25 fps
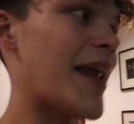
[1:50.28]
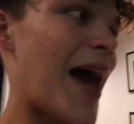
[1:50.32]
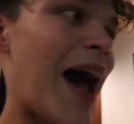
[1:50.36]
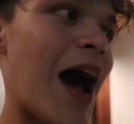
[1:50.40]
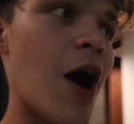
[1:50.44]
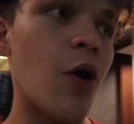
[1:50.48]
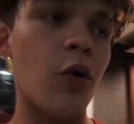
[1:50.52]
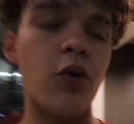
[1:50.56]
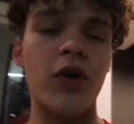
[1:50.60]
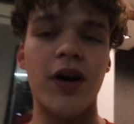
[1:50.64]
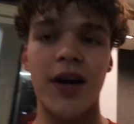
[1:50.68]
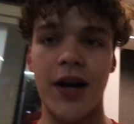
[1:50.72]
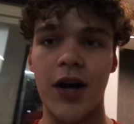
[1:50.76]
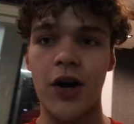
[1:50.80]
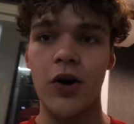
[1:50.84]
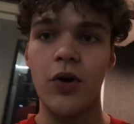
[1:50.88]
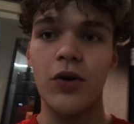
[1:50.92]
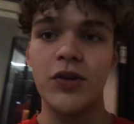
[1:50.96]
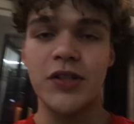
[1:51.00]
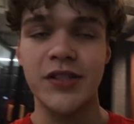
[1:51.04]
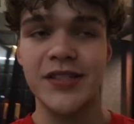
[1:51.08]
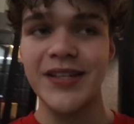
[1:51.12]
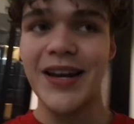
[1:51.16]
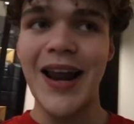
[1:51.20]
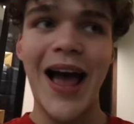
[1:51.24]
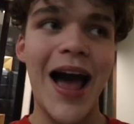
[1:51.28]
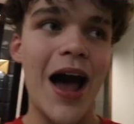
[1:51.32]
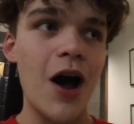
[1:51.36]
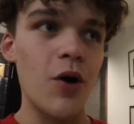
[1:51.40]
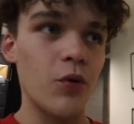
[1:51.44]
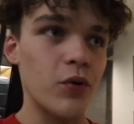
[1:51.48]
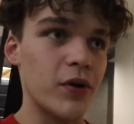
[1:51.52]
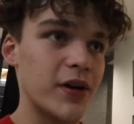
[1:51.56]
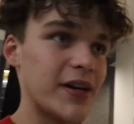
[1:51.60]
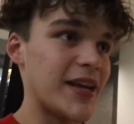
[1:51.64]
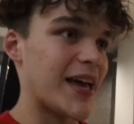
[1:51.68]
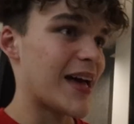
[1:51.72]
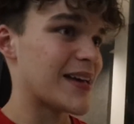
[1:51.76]
An hour ago, just an
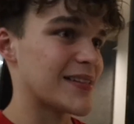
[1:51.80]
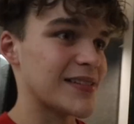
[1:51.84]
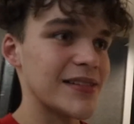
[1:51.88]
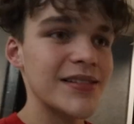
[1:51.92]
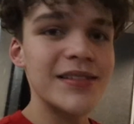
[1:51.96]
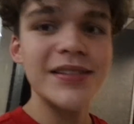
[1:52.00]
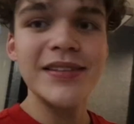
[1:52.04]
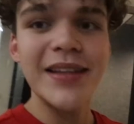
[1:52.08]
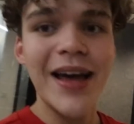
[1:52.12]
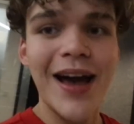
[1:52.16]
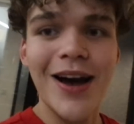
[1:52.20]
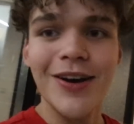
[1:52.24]
hour, and he hasn't seen the